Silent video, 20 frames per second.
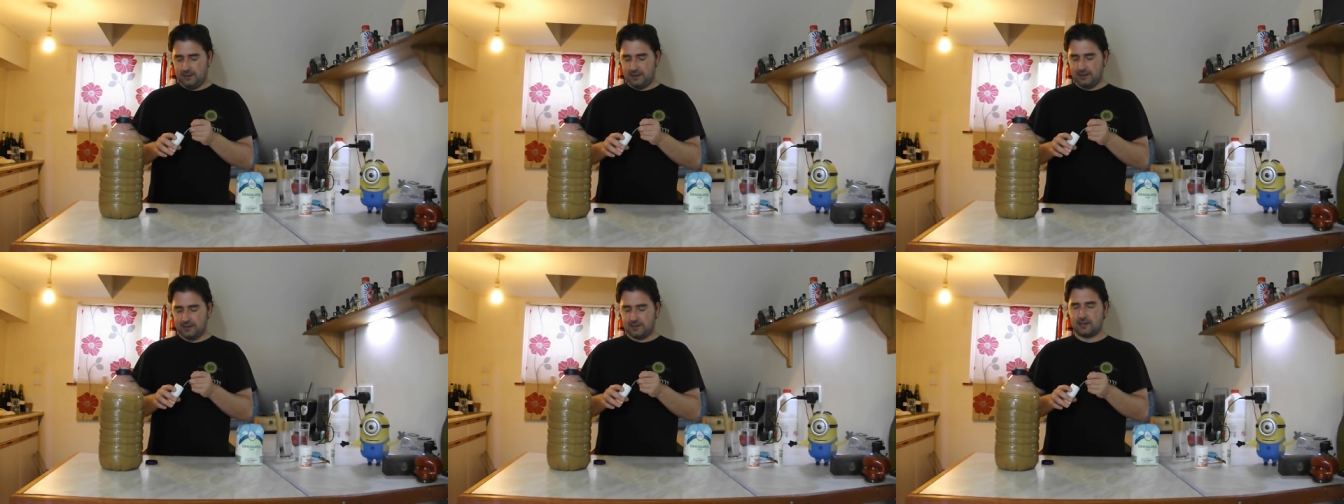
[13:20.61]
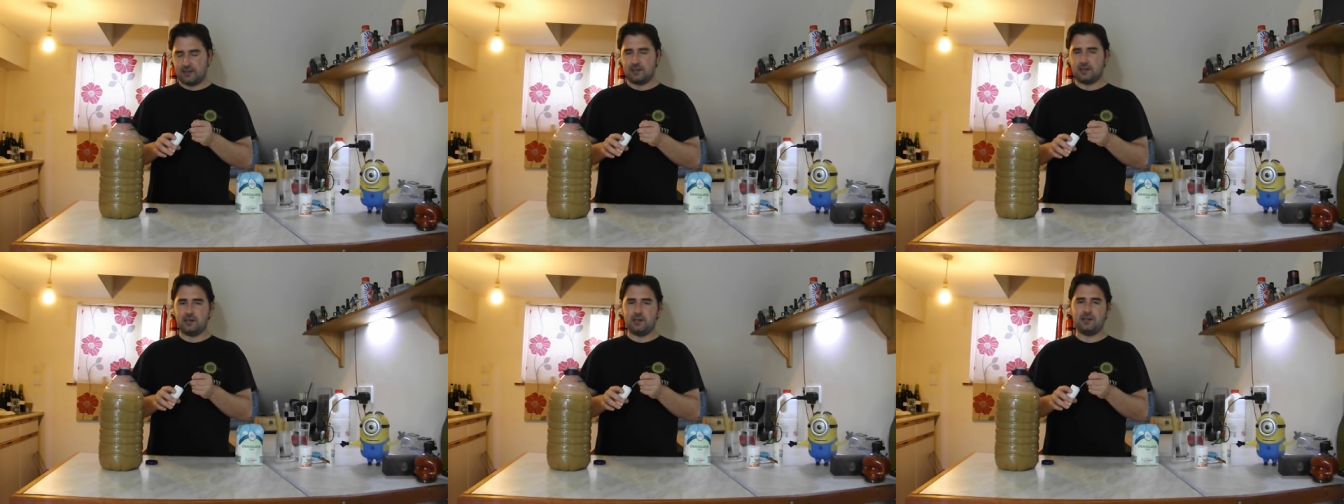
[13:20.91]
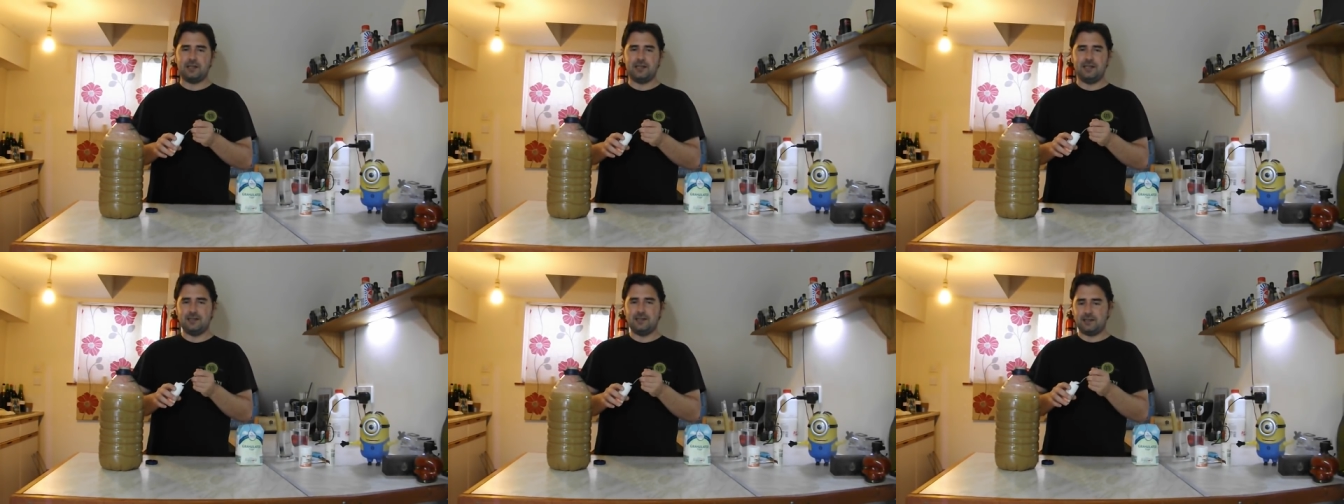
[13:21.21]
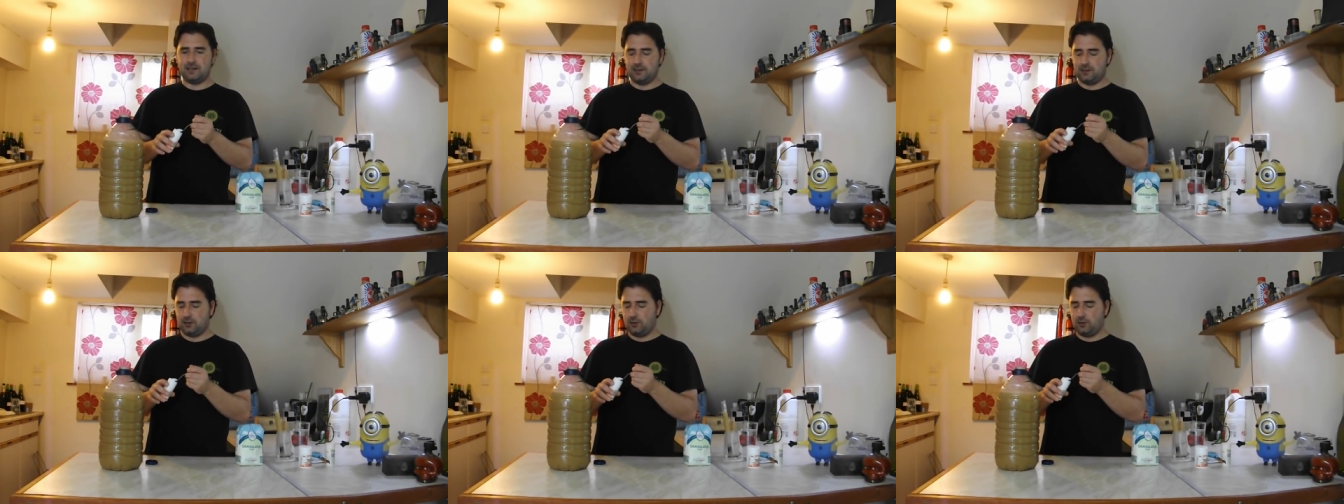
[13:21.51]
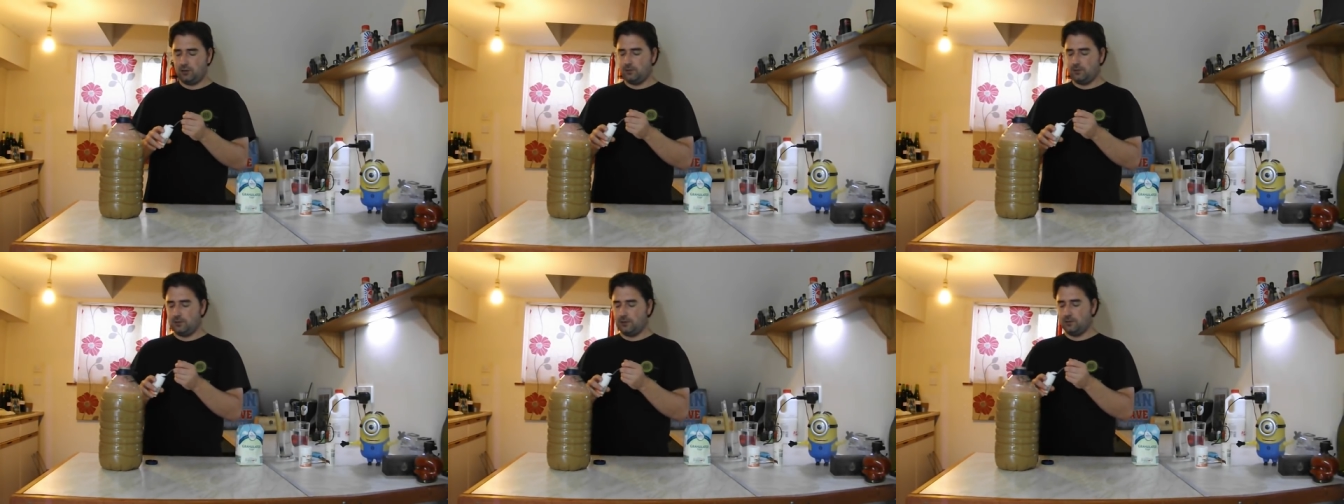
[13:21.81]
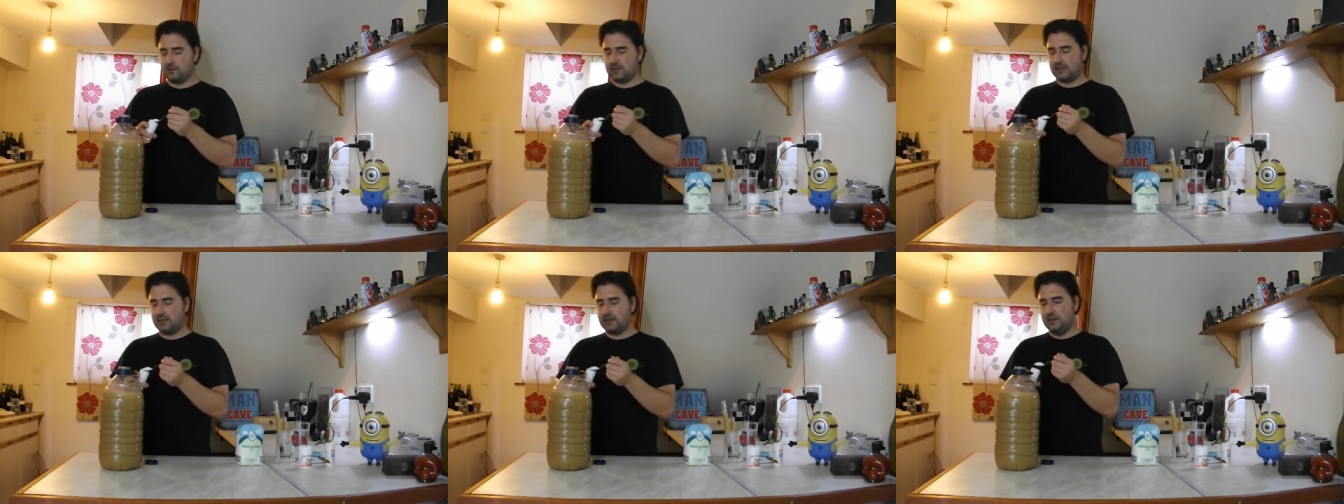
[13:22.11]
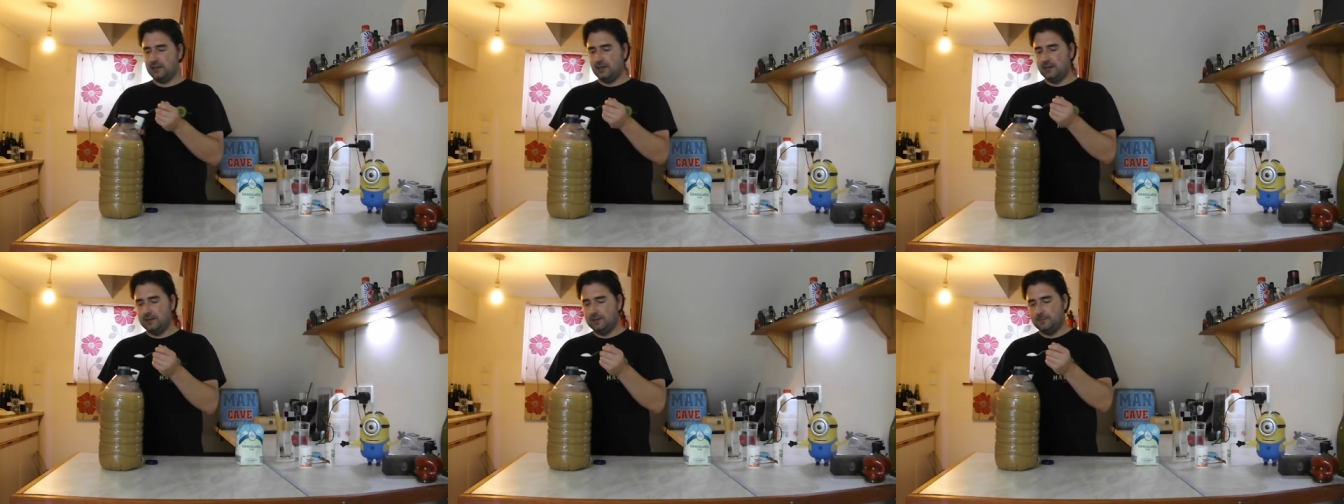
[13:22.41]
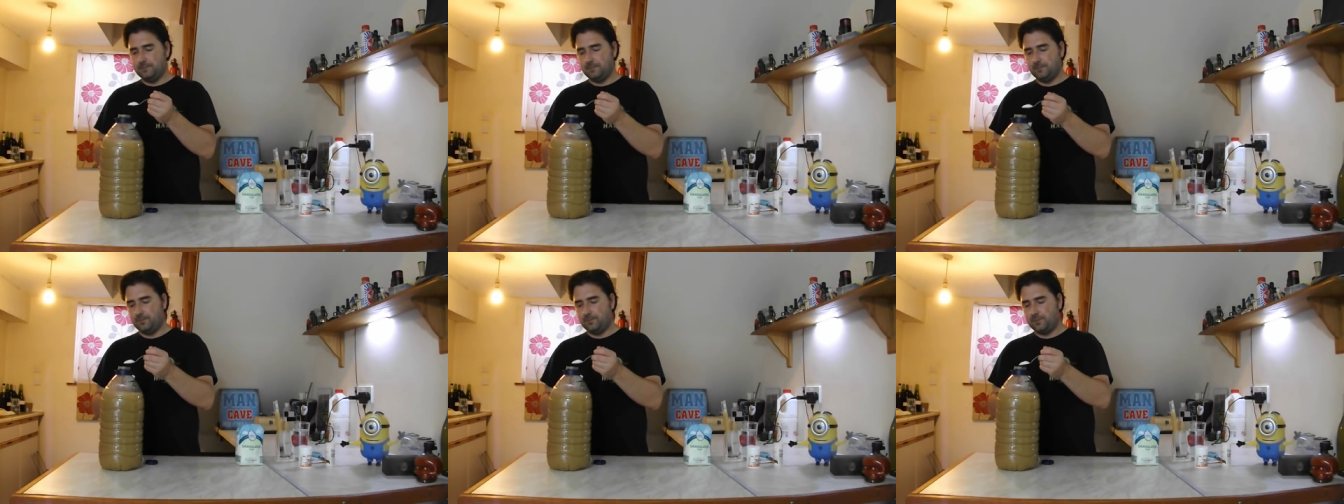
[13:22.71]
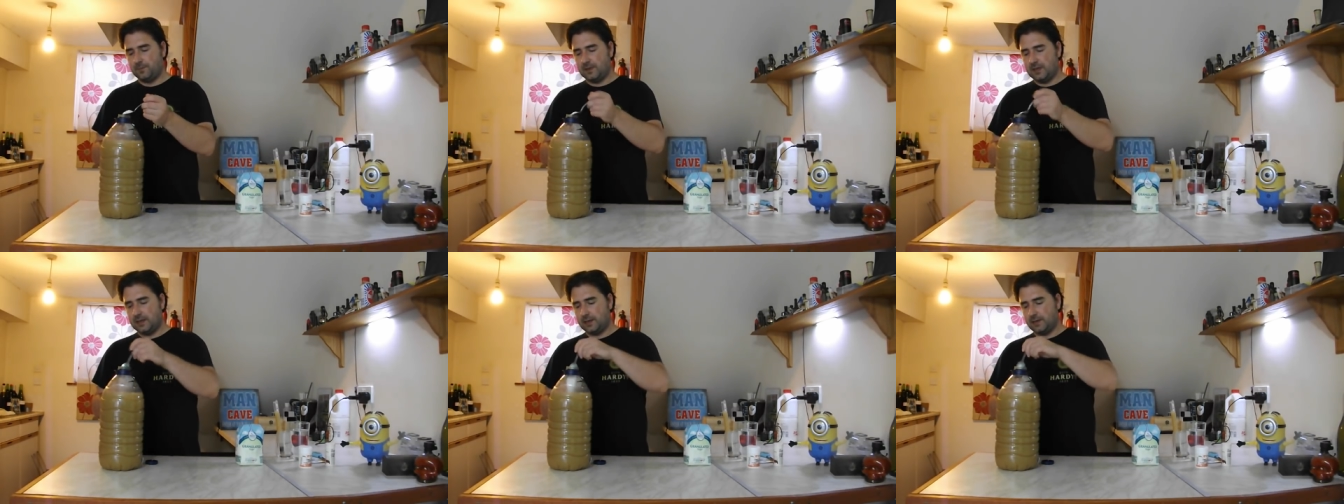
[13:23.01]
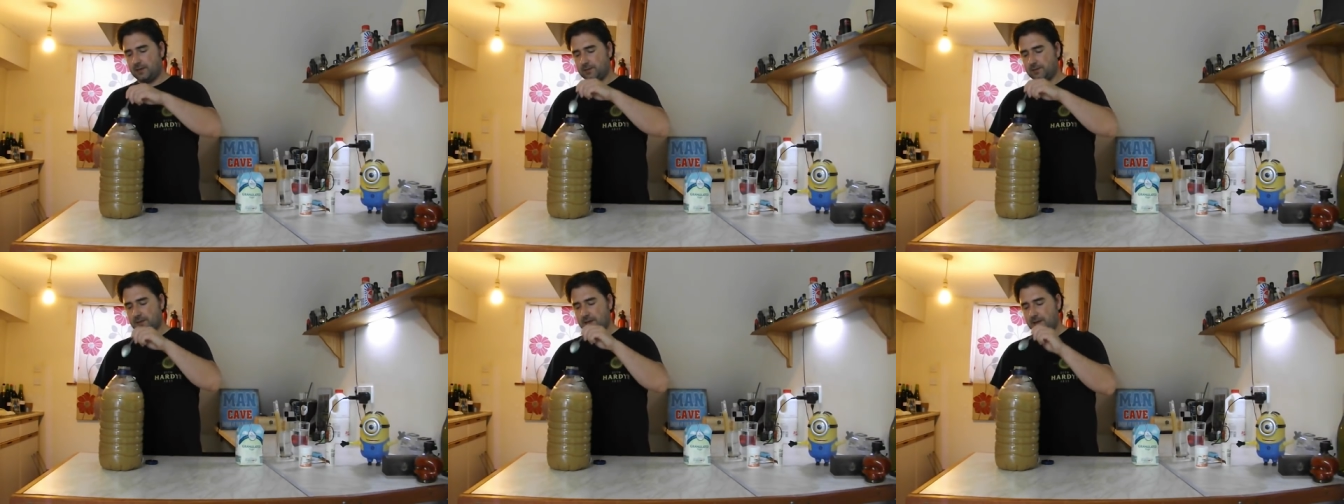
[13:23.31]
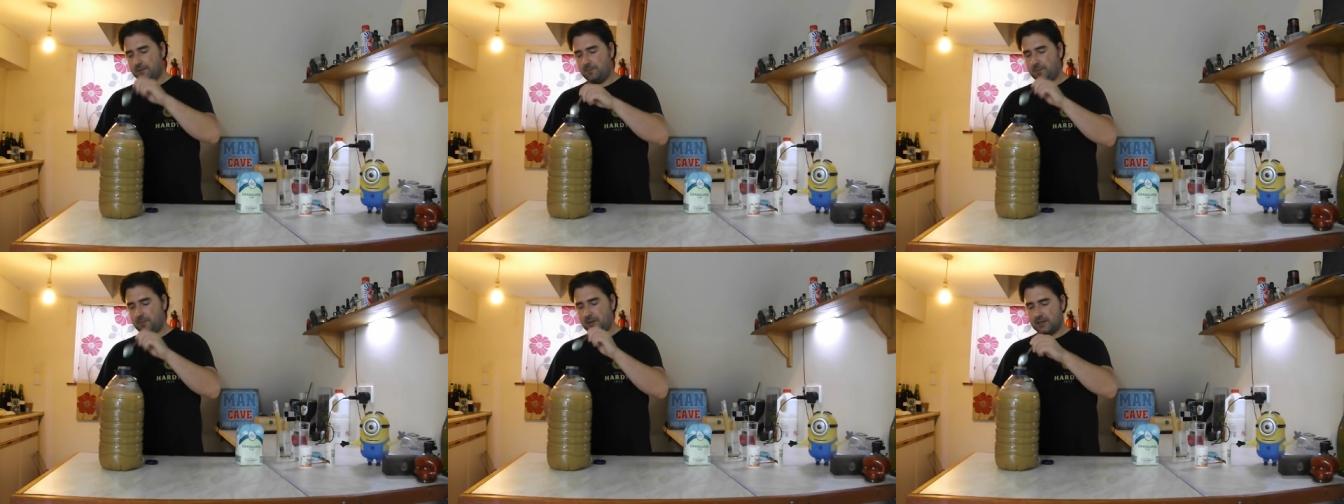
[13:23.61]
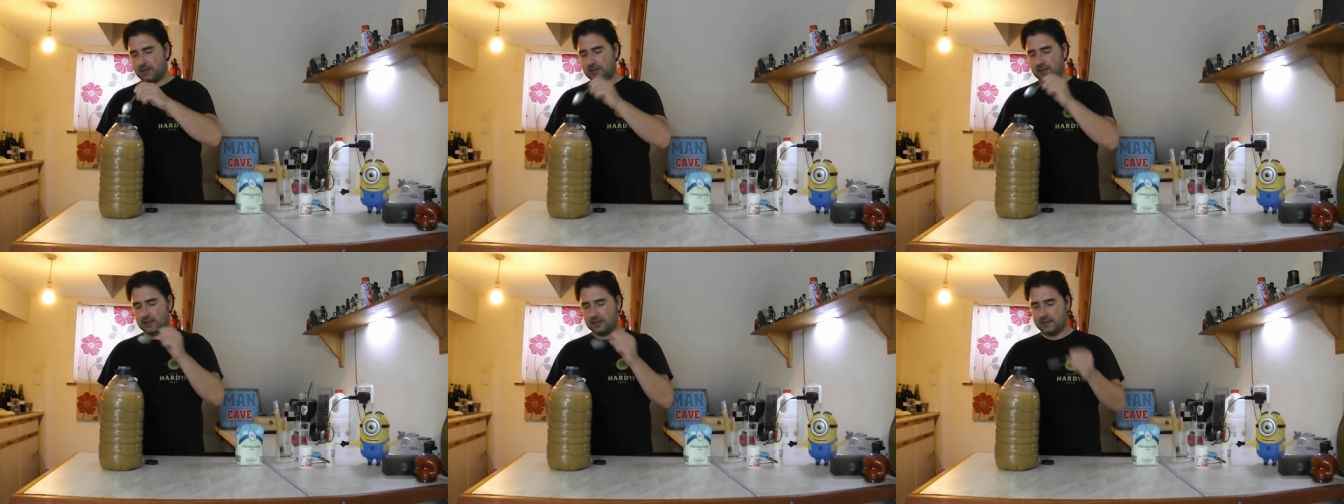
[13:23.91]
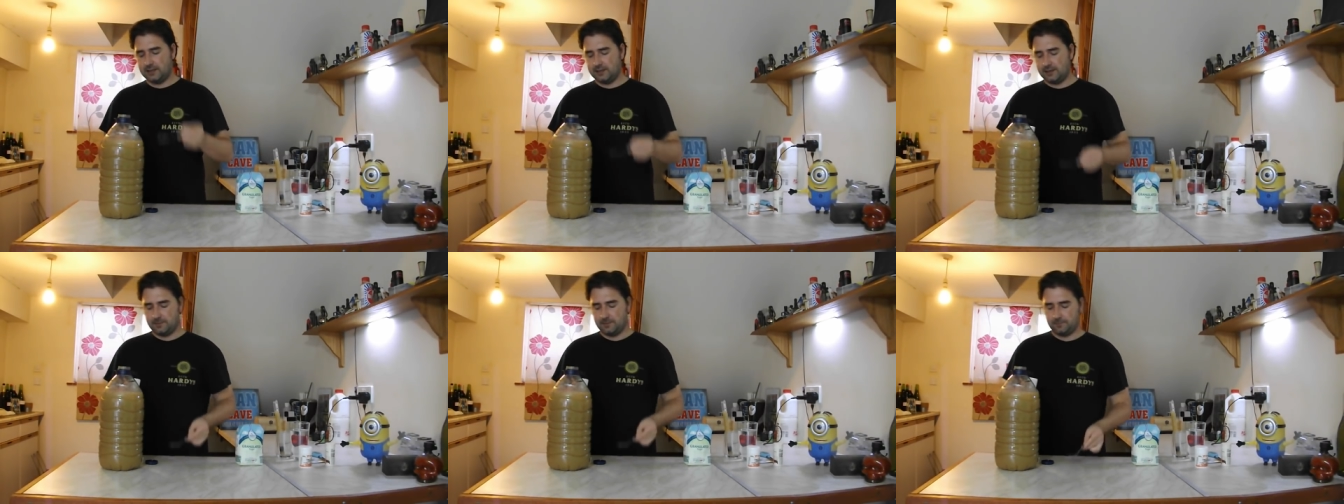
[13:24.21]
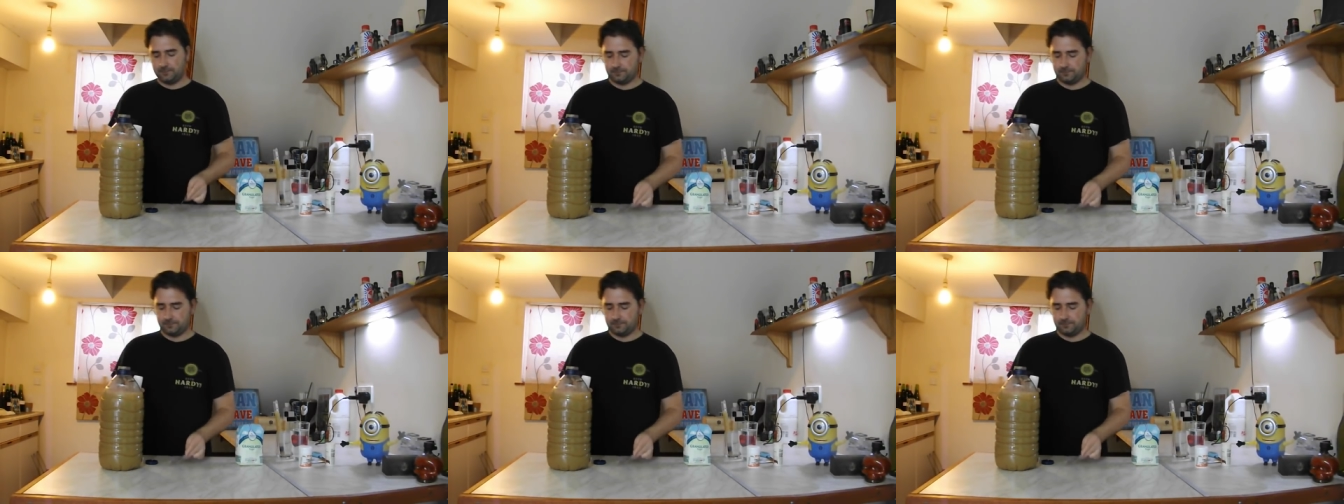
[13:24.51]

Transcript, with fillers: it's a lot easier to use it. In goes our pectolase.